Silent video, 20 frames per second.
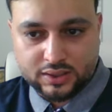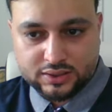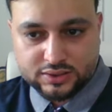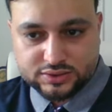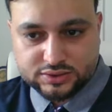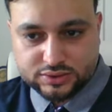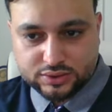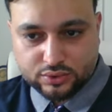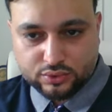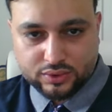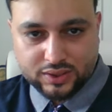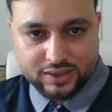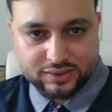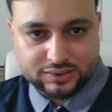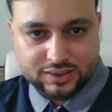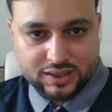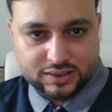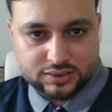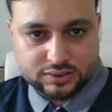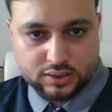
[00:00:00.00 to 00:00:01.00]
So let's
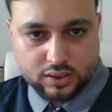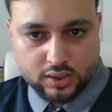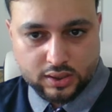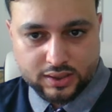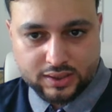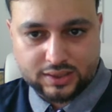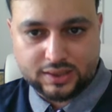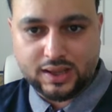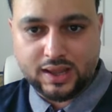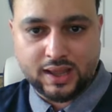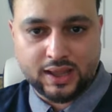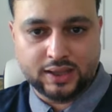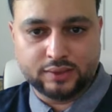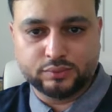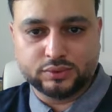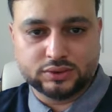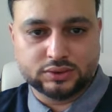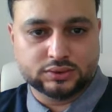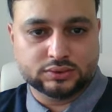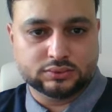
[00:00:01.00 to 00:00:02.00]
get started. I
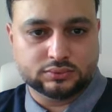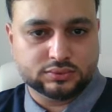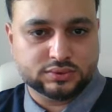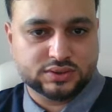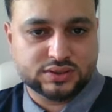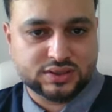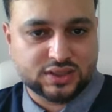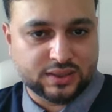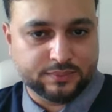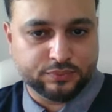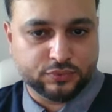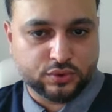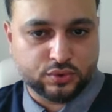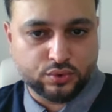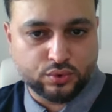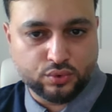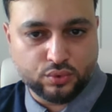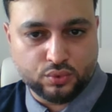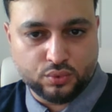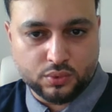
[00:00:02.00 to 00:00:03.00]
will skip
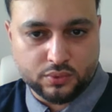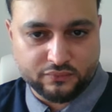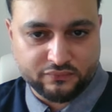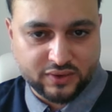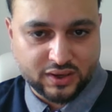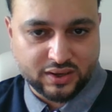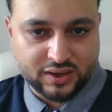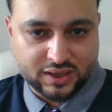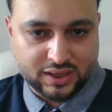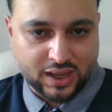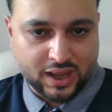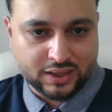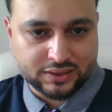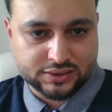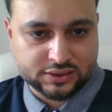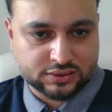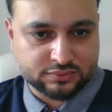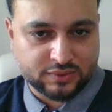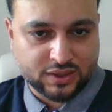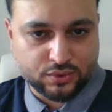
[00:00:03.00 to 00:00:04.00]
through where it
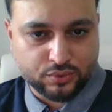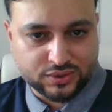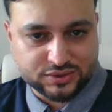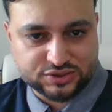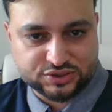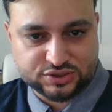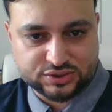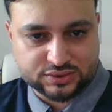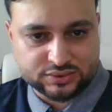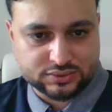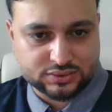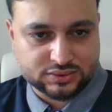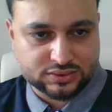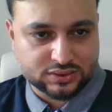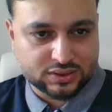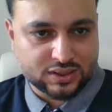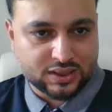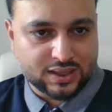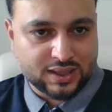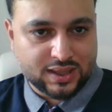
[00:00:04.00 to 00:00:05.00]
asks me questions
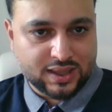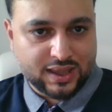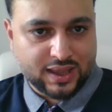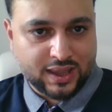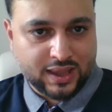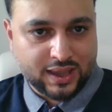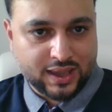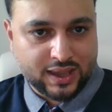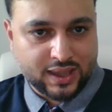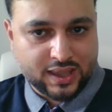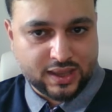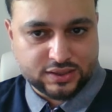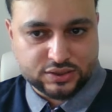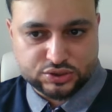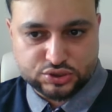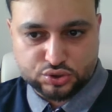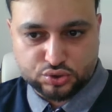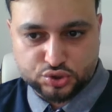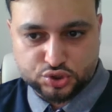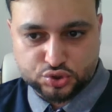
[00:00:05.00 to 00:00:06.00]
and
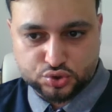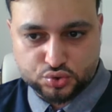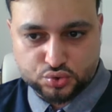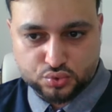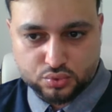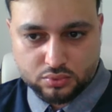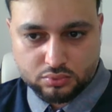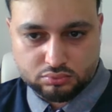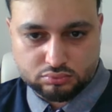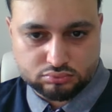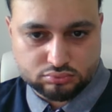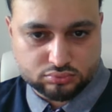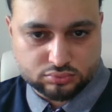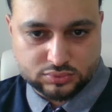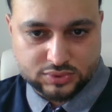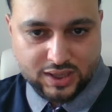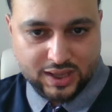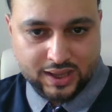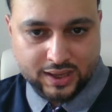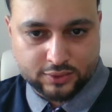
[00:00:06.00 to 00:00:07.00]
show you
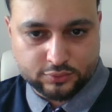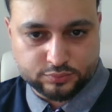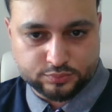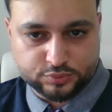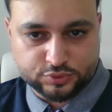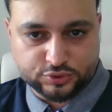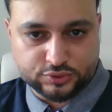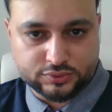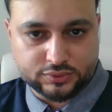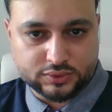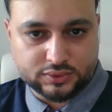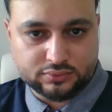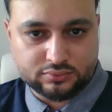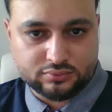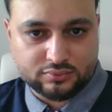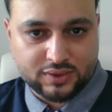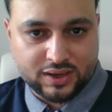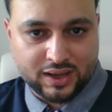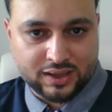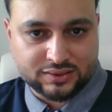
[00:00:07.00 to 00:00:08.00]
the output
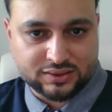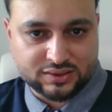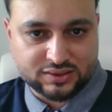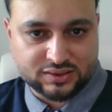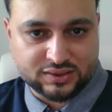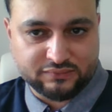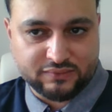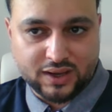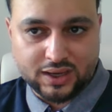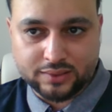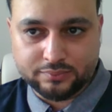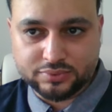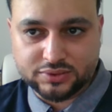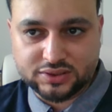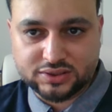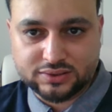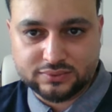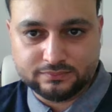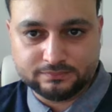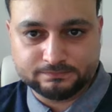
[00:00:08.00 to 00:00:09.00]
as it
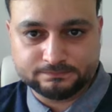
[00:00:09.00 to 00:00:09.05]
develops.